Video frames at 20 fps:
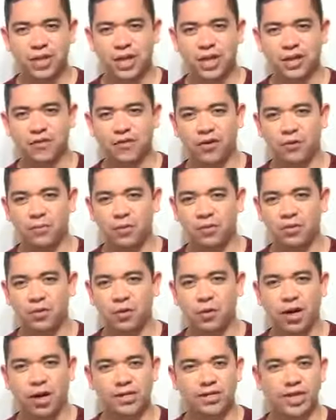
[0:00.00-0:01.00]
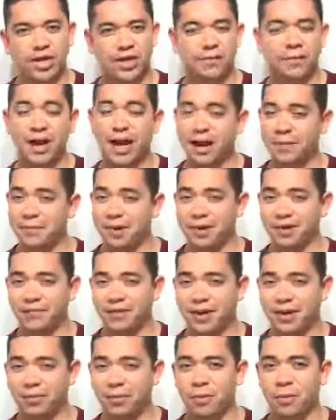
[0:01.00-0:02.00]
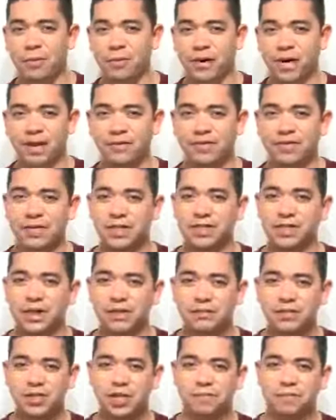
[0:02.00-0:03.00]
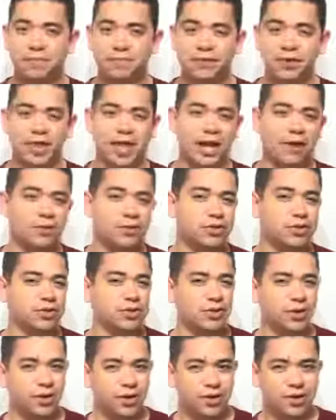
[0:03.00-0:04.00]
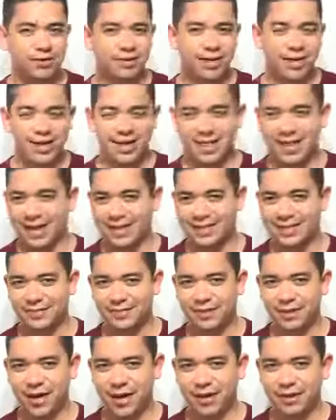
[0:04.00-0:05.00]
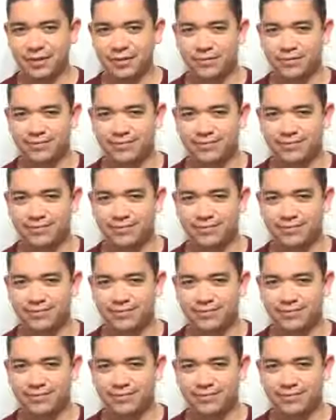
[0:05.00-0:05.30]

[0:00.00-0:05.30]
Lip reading: Thank you very much for watching. I'm Jaime Rivera. Remember to give us a thumbs up if you like what you saw. That's it for now.